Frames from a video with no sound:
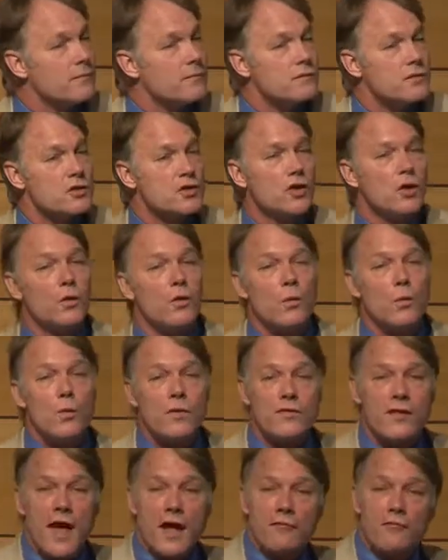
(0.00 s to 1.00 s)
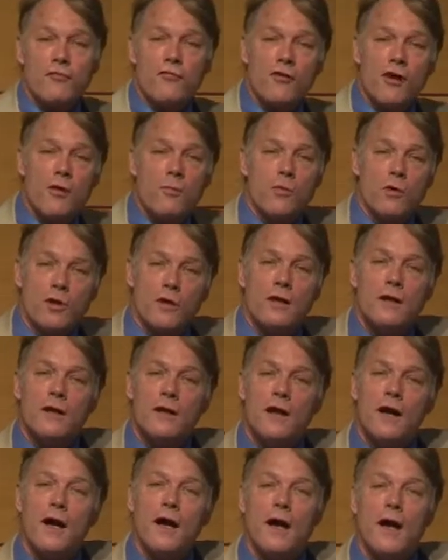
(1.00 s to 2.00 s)
So with that framework,
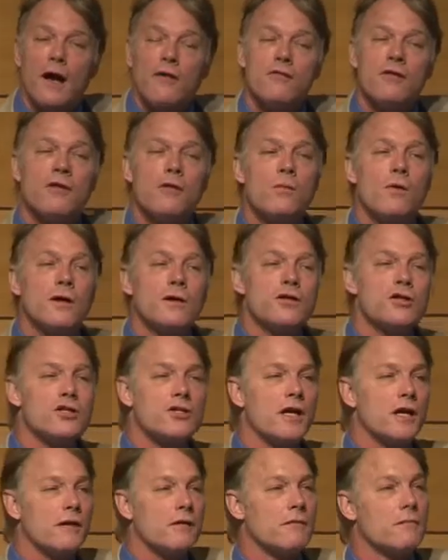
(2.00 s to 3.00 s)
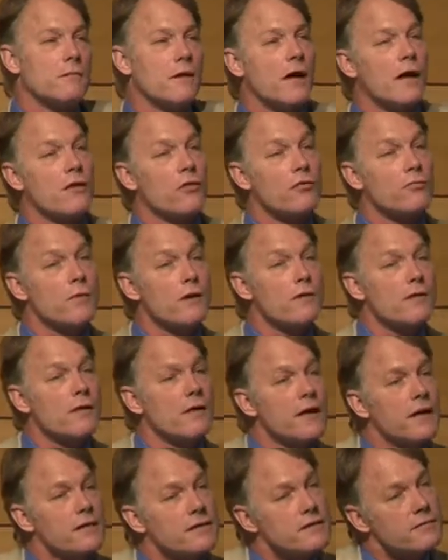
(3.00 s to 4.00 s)
I really want to share 3
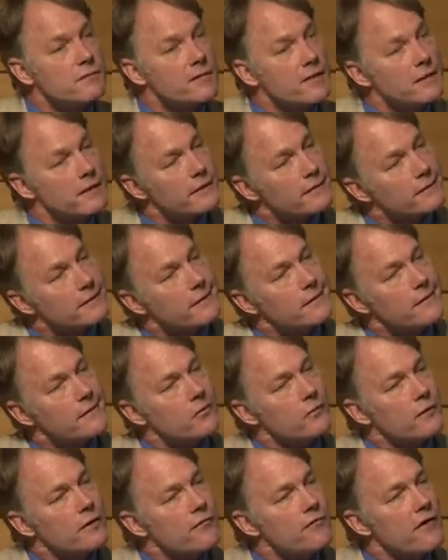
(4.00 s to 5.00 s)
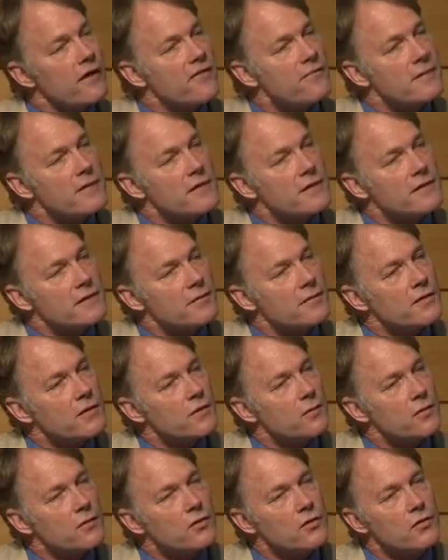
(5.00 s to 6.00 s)
things in my 25 minutes up here
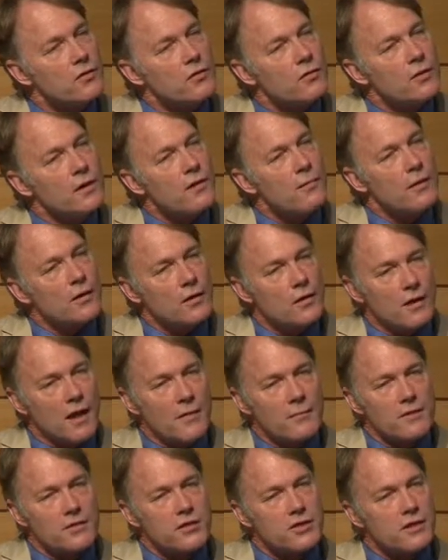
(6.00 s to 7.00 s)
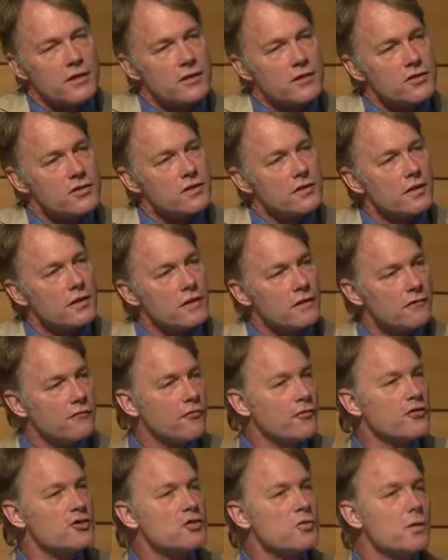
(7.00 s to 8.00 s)
with you about climate change. The
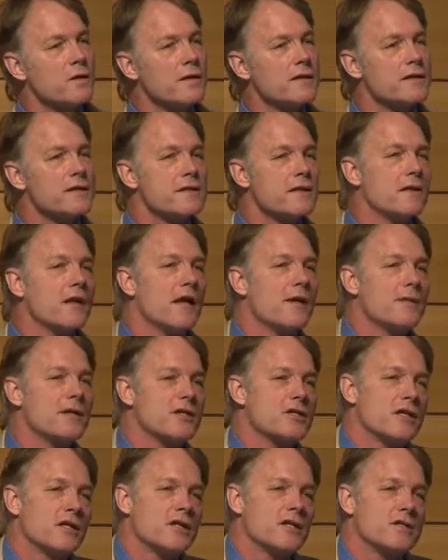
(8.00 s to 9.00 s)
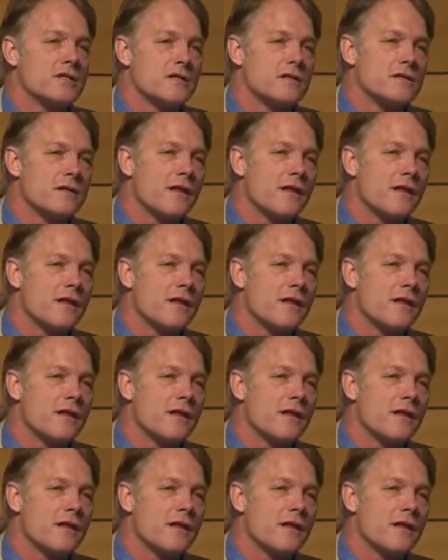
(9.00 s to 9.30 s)
first one is climate changes.